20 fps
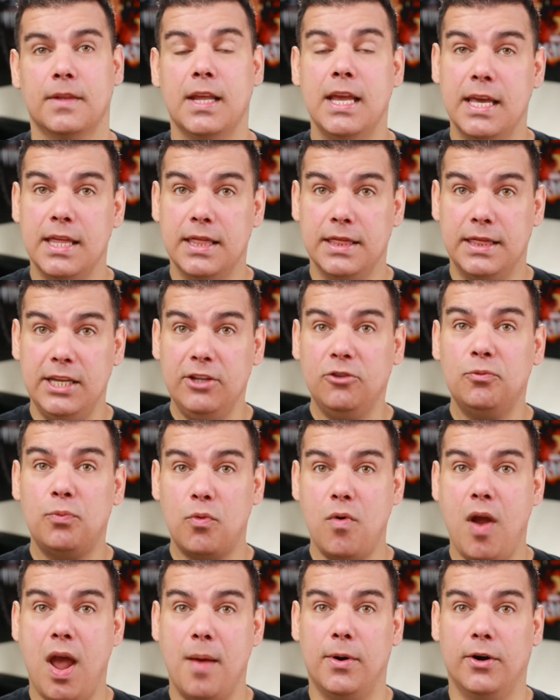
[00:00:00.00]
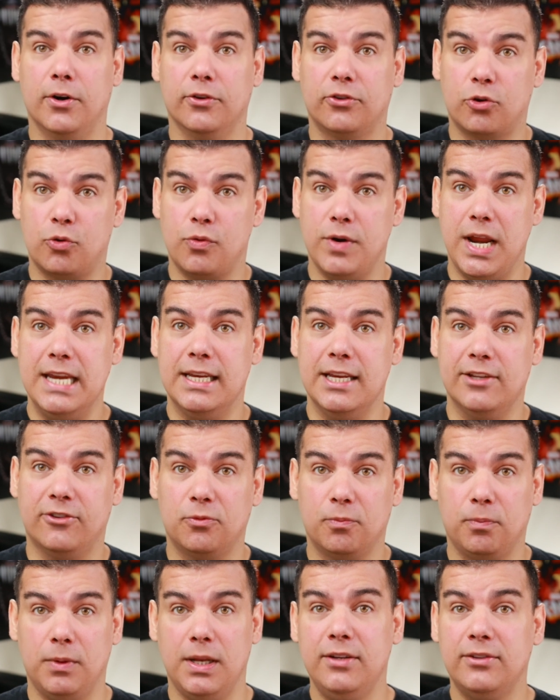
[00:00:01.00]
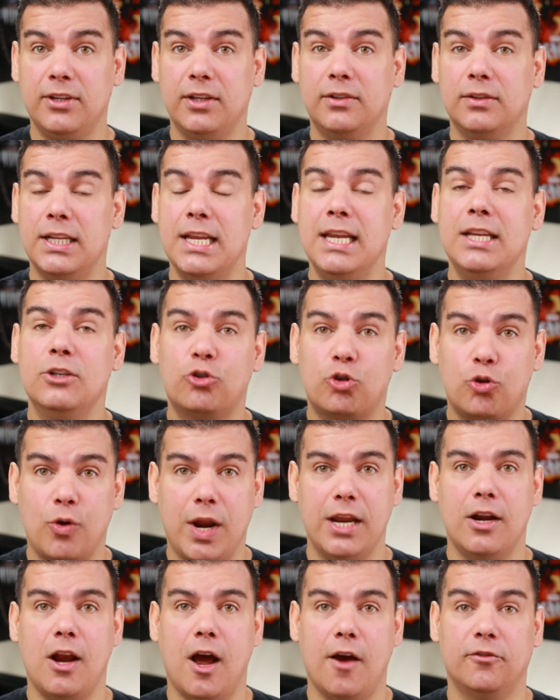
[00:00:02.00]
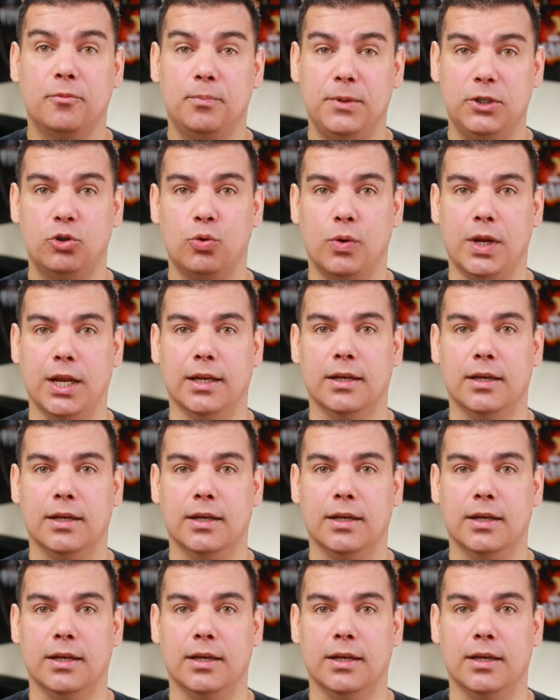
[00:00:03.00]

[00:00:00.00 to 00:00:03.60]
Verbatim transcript: These parameters create explicitly trade-offs between